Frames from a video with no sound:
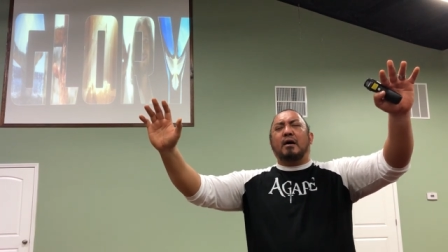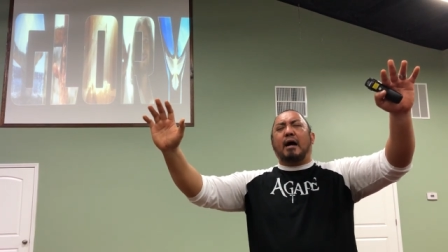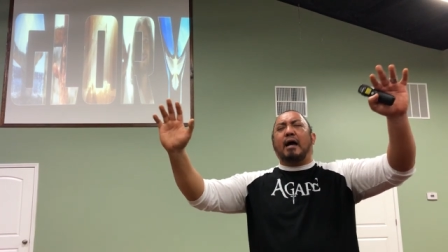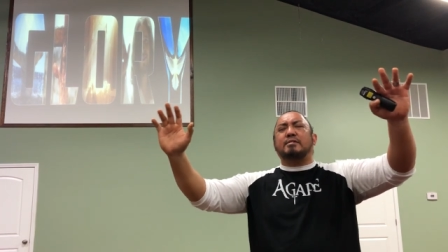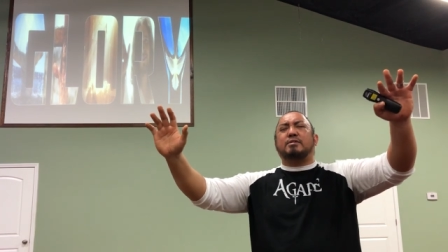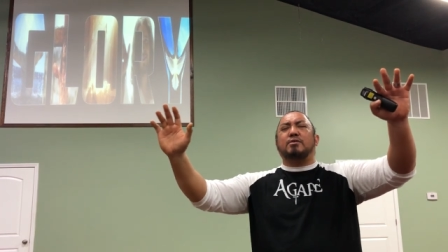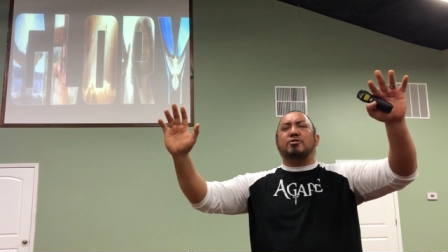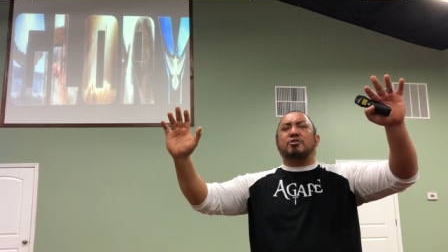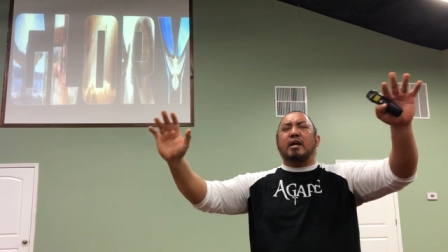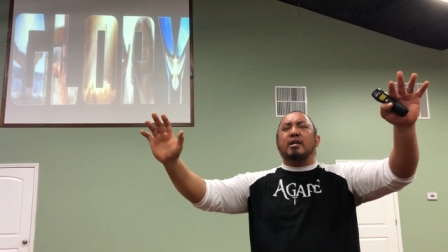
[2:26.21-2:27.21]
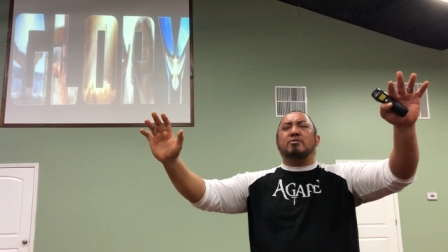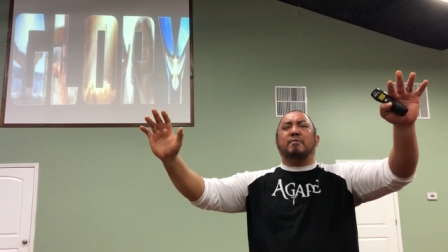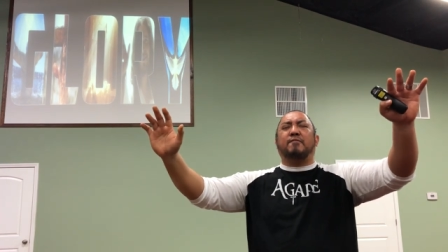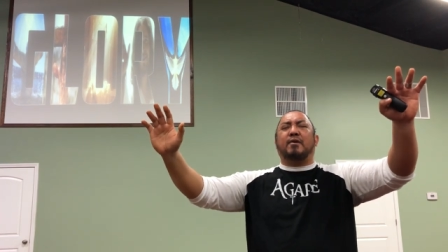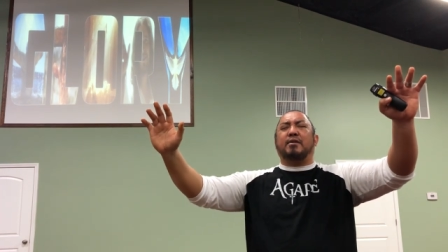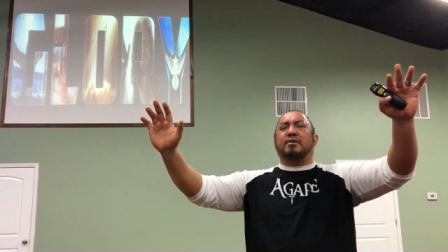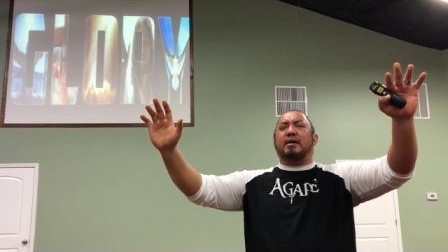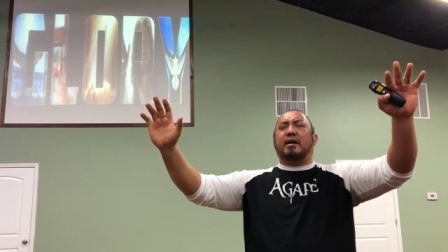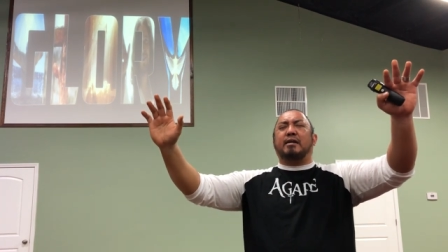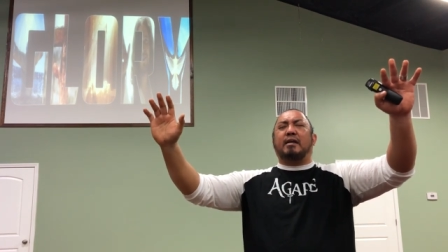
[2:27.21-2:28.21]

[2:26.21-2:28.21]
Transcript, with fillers: I ask you to change me, Father God,